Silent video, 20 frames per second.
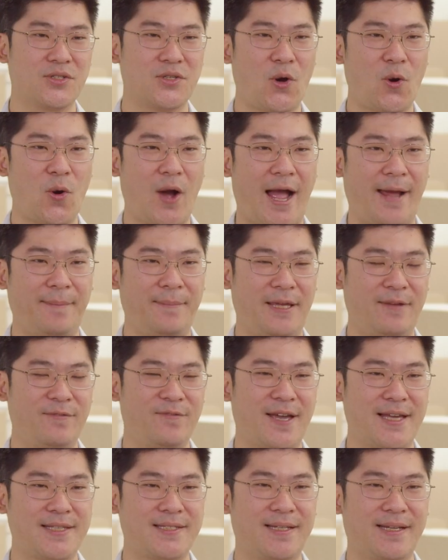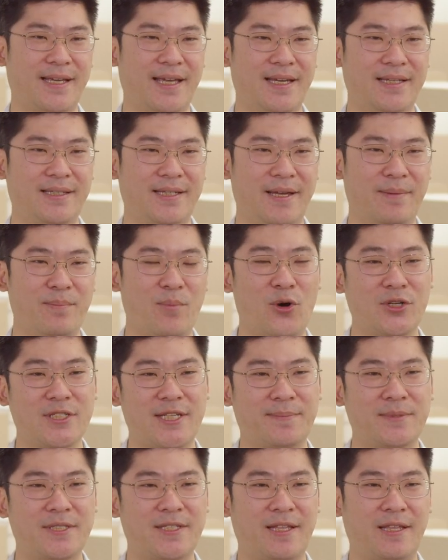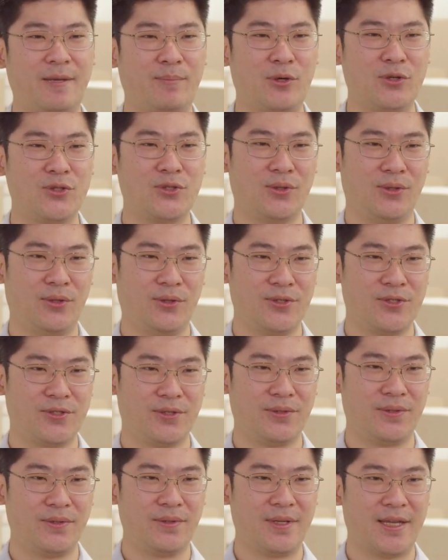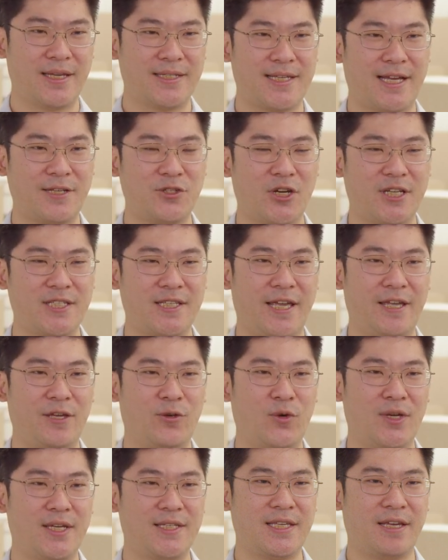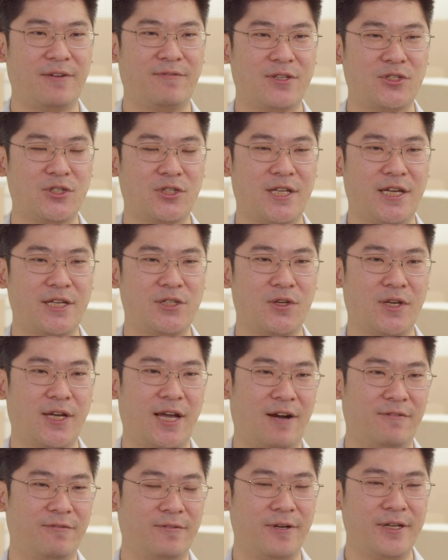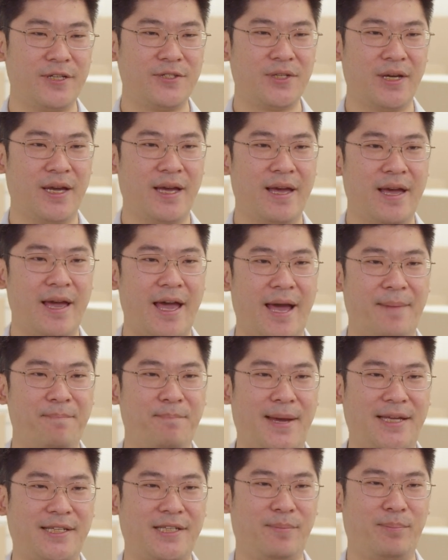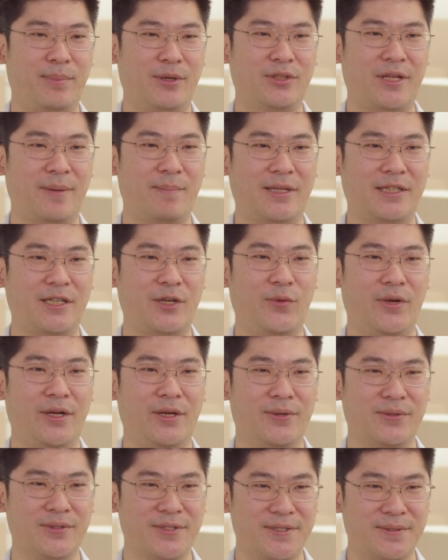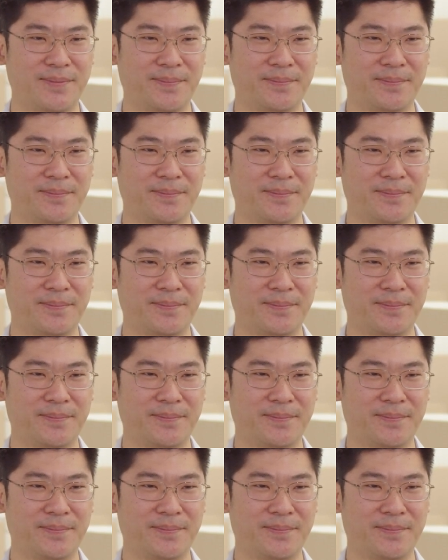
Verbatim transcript: So I'm investigating more sustainable solutions, such as increasing vegetation coverage and better building materials.